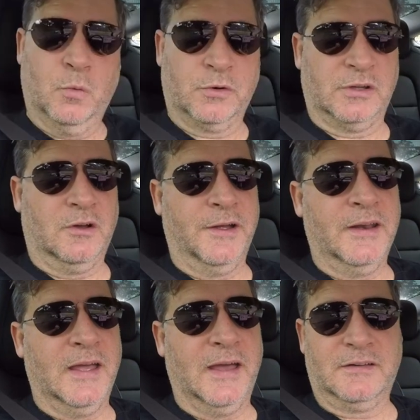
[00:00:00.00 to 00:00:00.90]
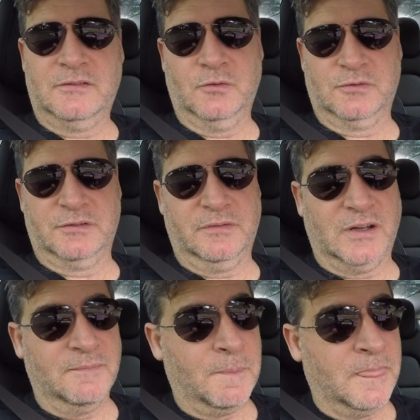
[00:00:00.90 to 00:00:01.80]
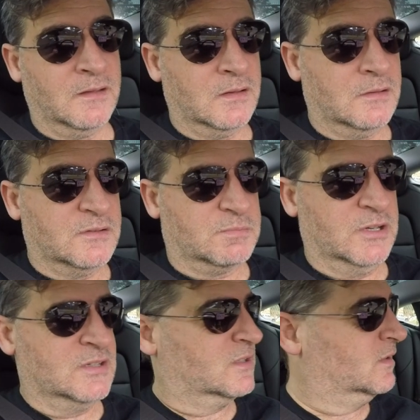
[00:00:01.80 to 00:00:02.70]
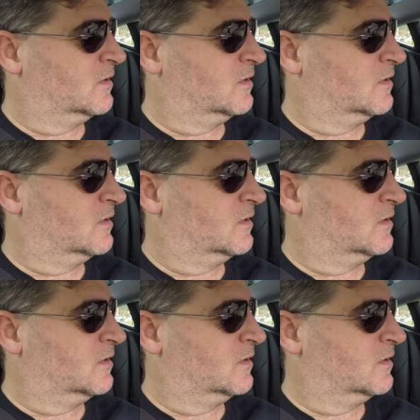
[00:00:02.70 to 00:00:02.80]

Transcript: waterline at Georges River. Which means